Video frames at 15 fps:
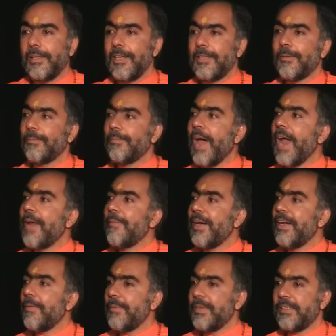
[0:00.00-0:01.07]
This man
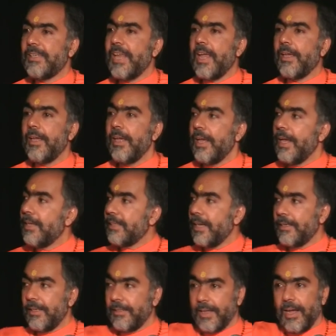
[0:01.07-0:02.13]
made a mistake. He
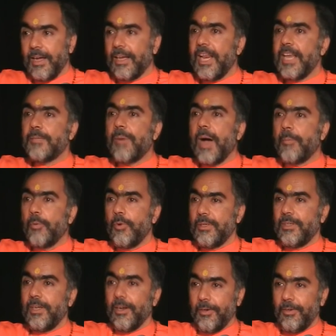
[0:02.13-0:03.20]
said, this Angrez Babu
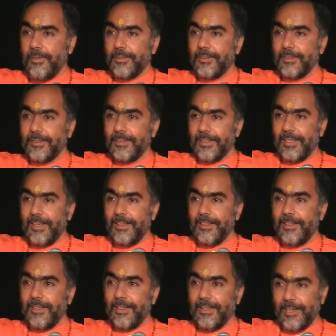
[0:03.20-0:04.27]
is here, no? Yeah.
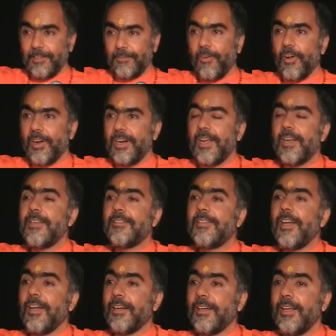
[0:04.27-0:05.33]
This foreigner is
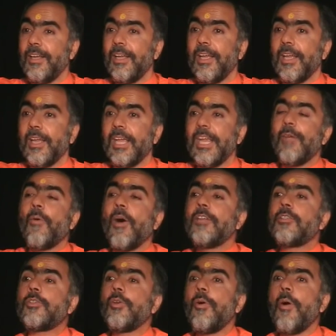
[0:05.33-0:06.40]
here. He
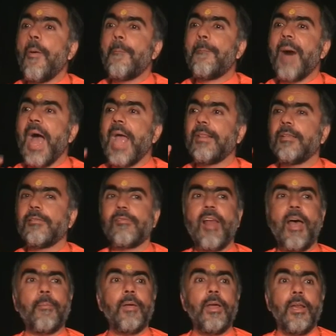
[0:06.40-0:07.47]
wants to buy this
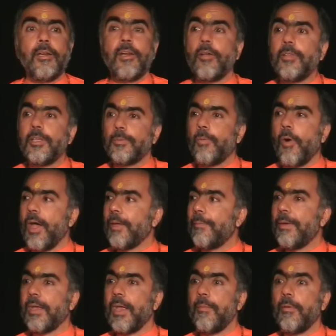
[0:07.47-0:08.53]
lamp. Now this boy
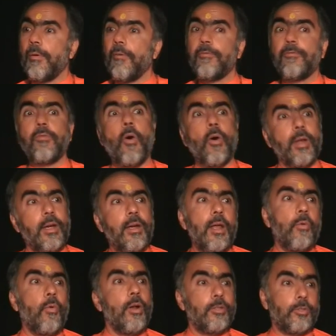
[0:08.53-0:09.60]
became a
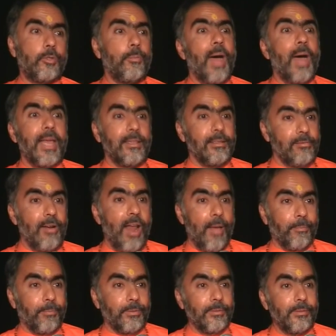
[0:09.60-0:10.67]
foreigner wants to buy this
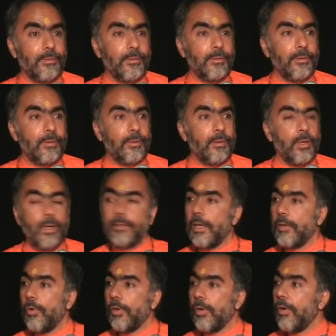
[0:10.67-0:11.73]
lamp. He
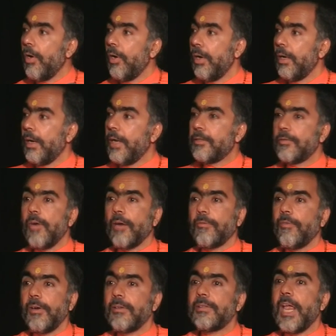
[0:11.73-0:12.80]
said, no, it's
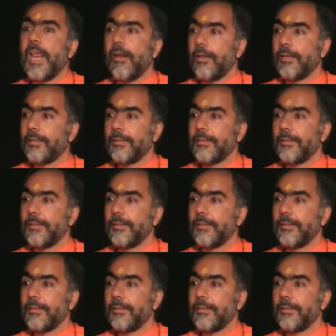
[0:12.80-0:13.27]
not for sale.